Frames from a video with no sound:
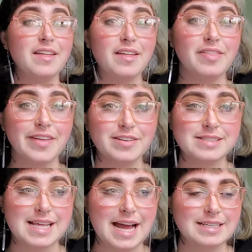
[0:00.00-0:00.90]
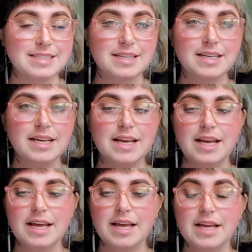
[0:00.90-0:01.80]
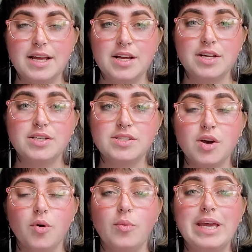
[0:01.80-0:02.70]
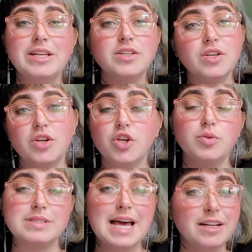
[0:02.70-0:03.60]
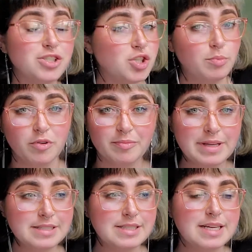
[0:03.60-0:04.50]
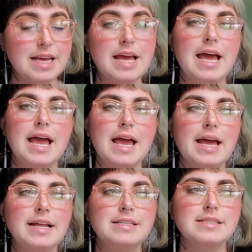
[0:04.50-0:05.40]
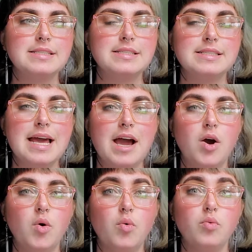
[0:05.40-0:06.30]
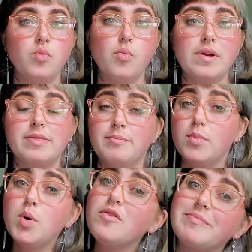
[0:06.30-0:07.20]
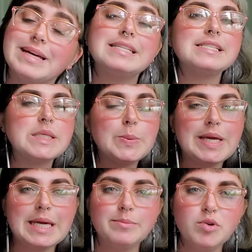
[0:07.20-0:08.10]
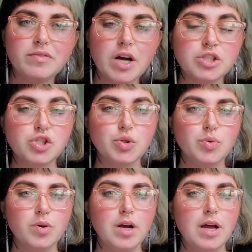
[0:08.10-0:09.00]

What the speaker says: there's that. So we can use that to show movement. And now with movement, we can move on to